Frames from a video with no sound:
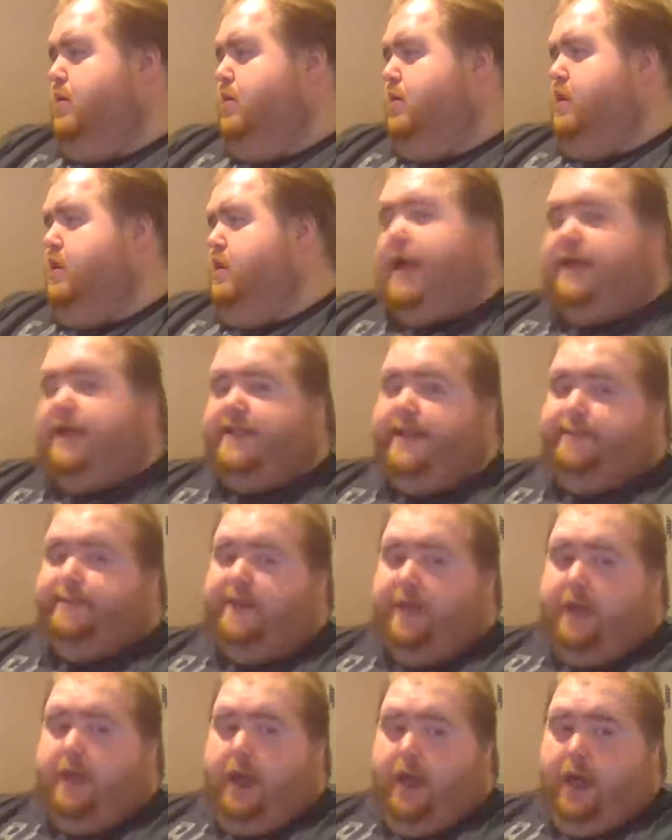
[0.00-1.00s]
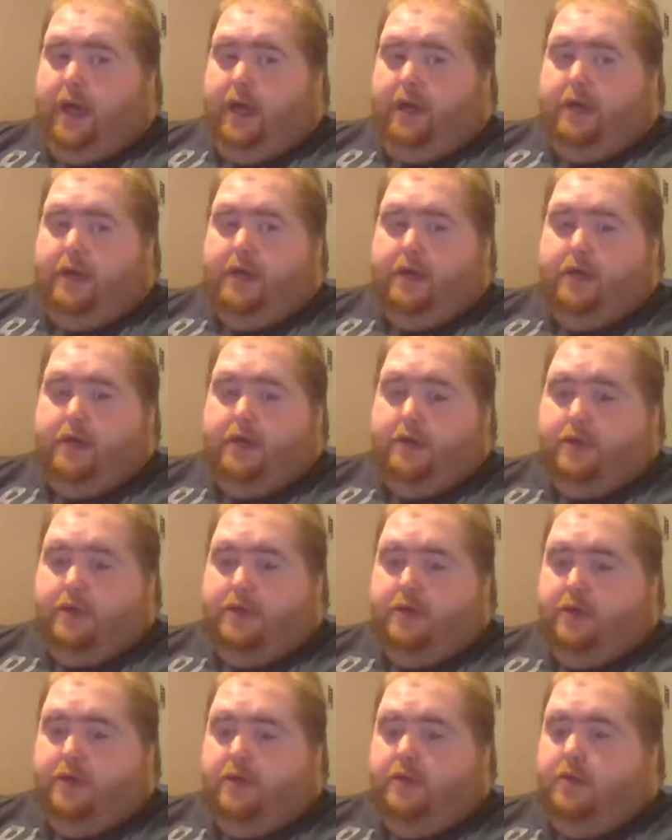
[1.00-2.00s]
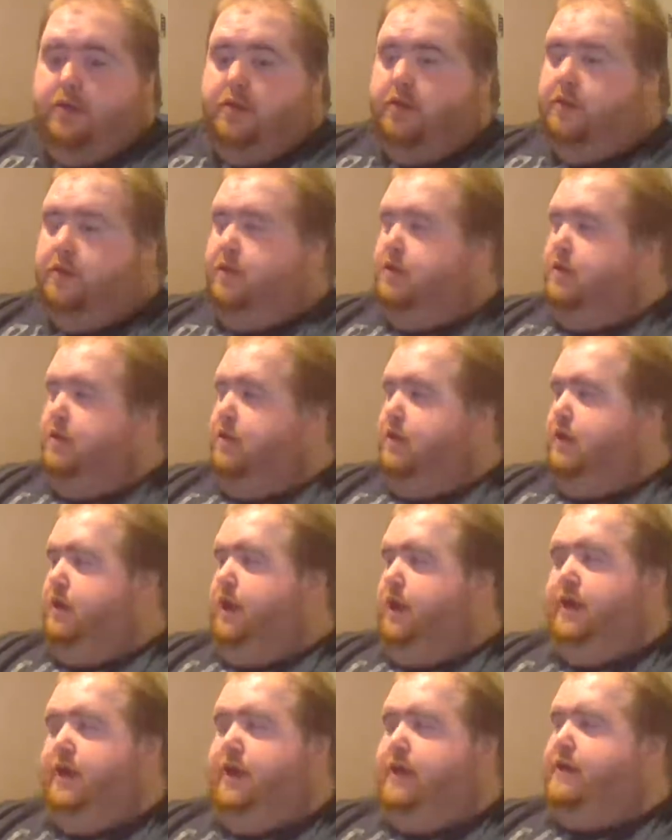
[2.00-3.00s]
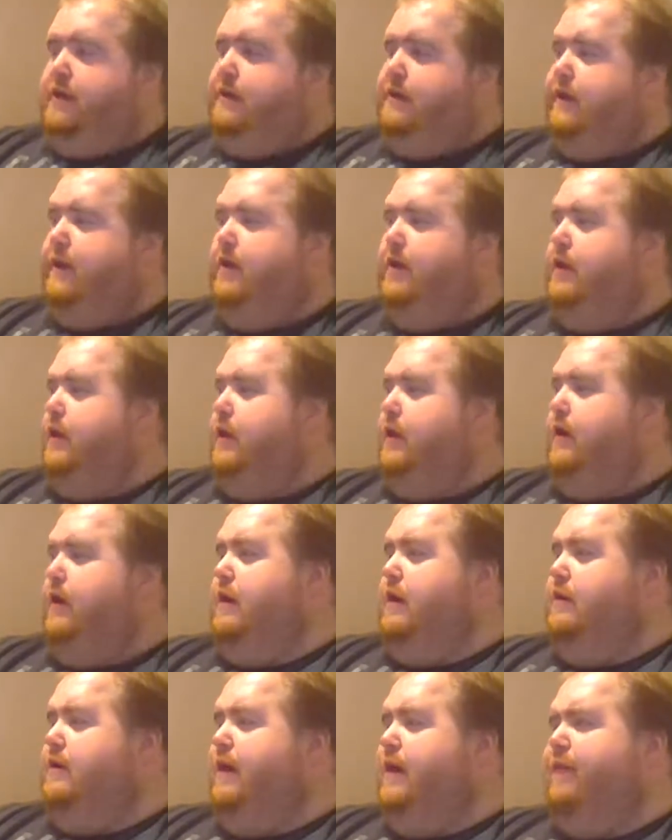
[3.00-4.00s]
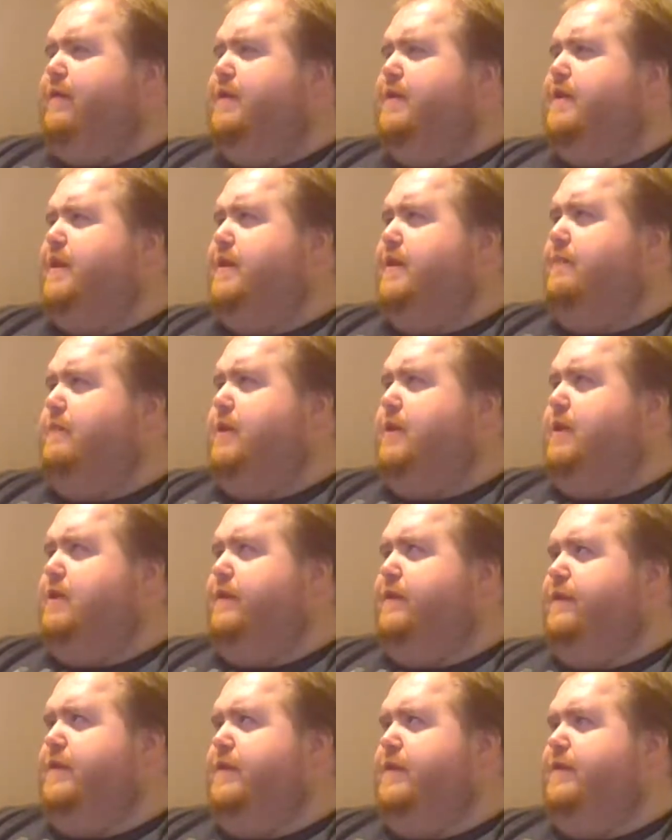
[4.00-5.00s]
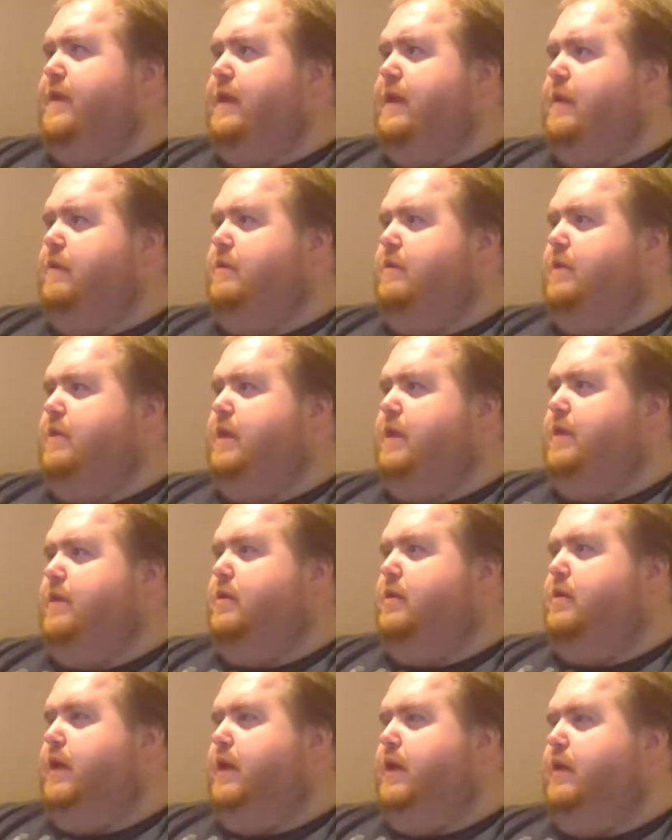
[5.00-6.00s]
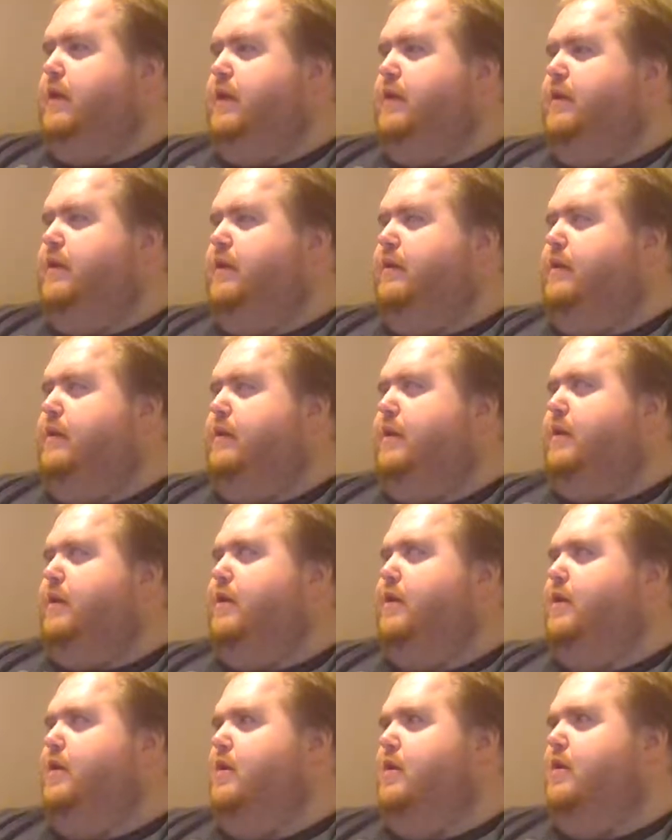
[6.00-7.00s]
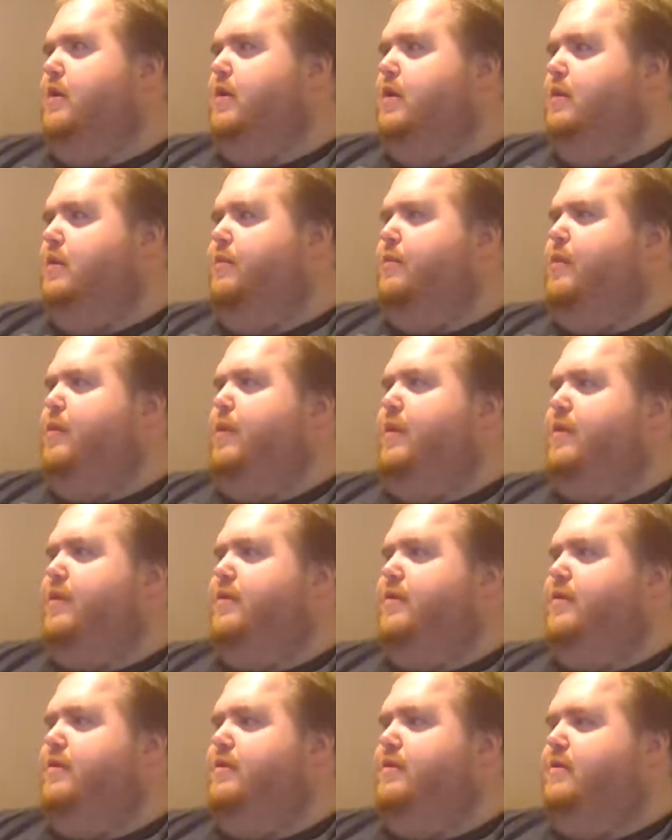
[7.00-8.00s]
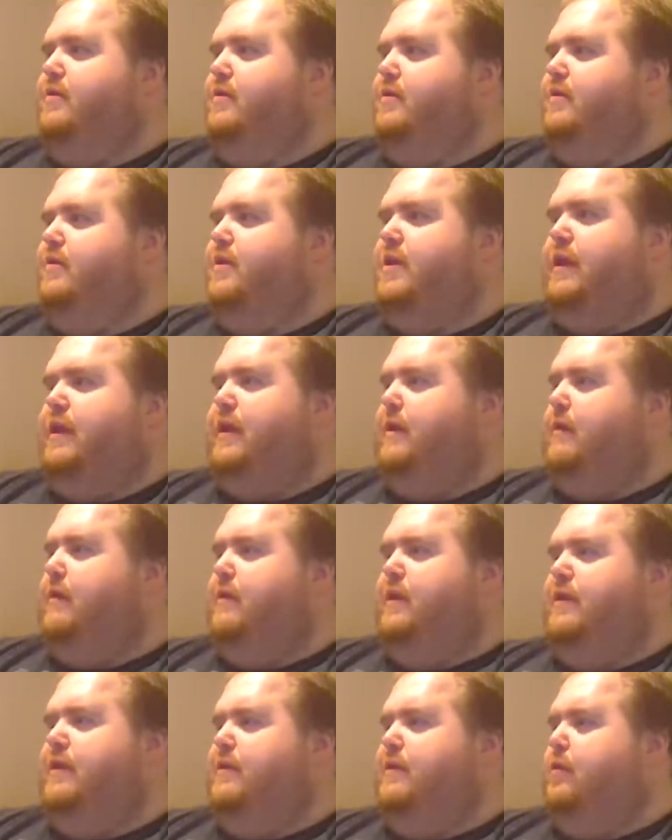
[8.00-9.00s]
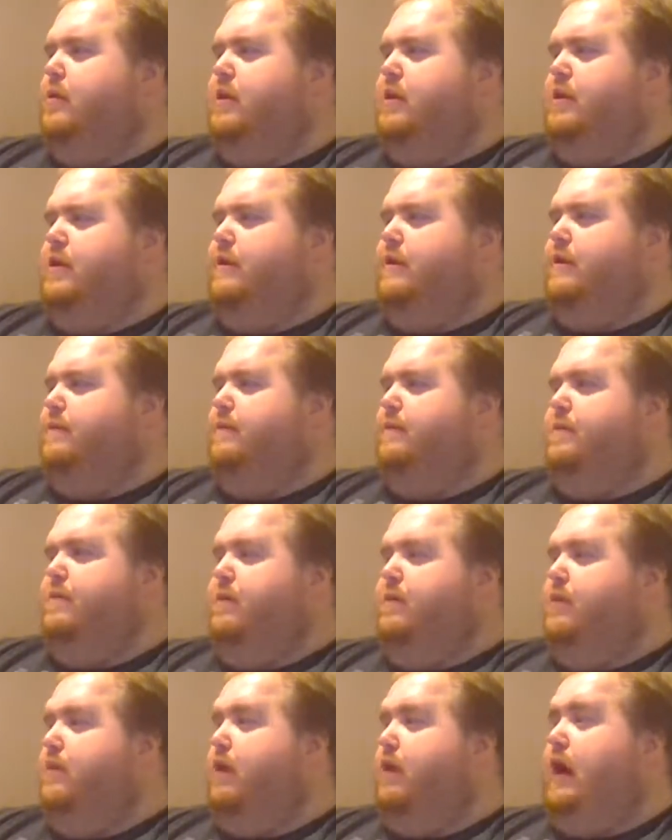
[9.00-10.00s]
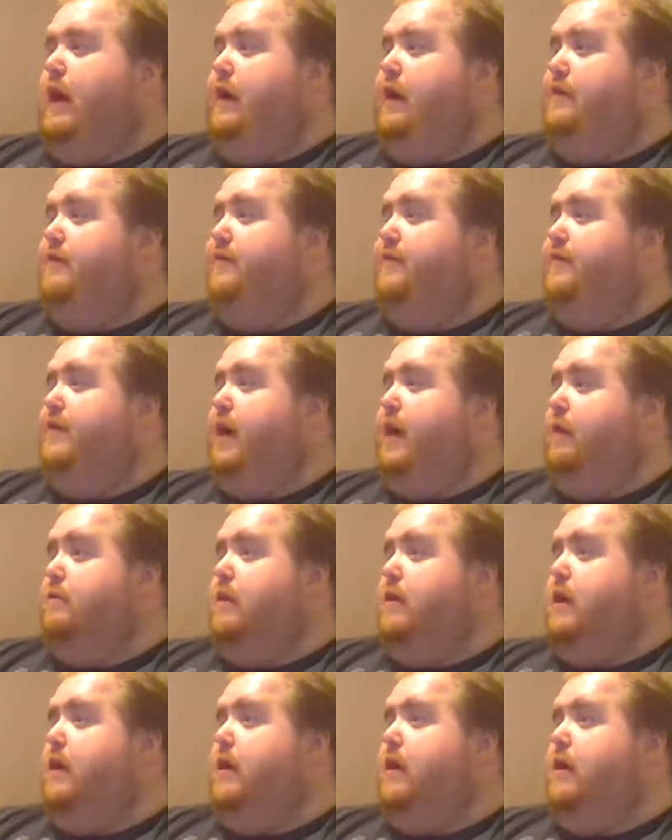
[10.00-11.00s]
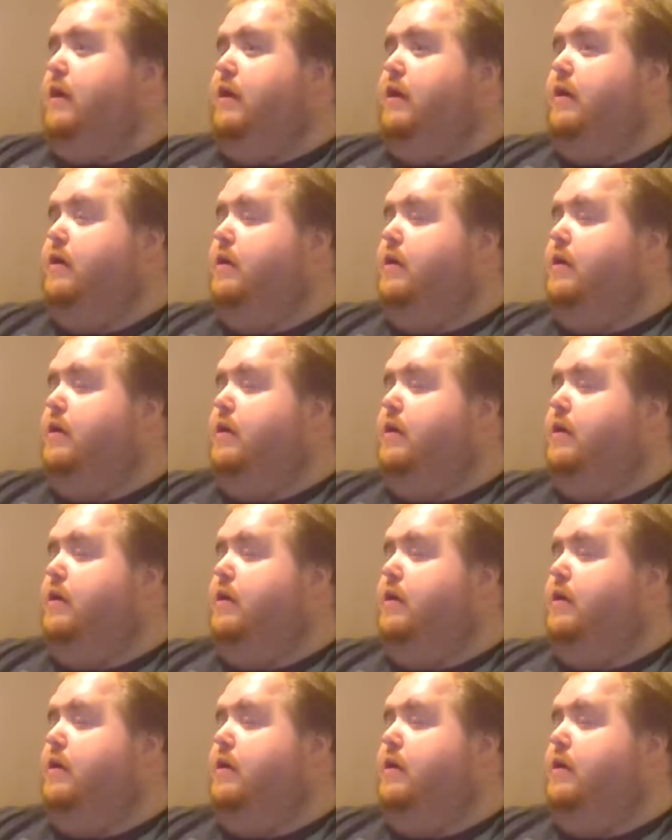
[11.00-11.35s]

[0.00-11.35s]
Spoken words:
Jacksepticeye. I think it's hilarious. I haven't seen much of his videos yet lately, though. But still, he's one of the greats out there.